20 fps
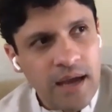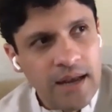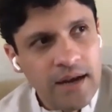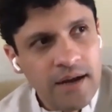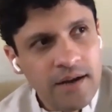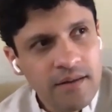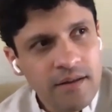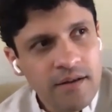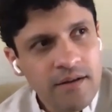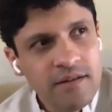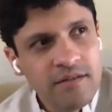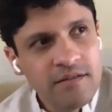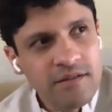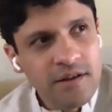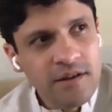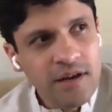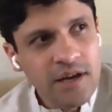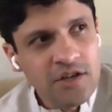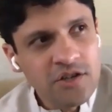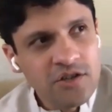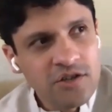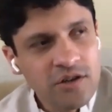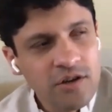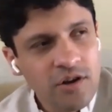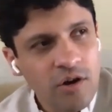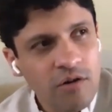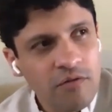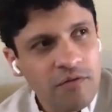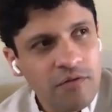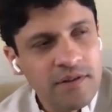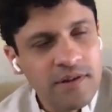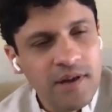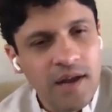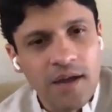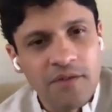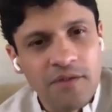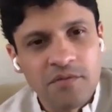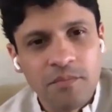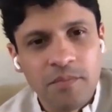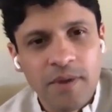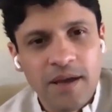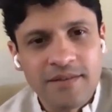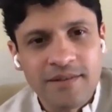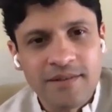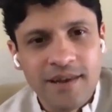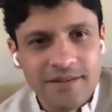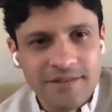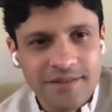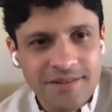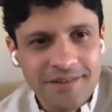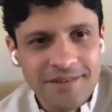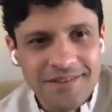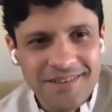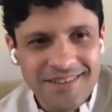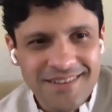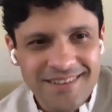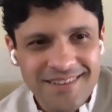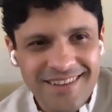And it is a distillation of his life's best lessons.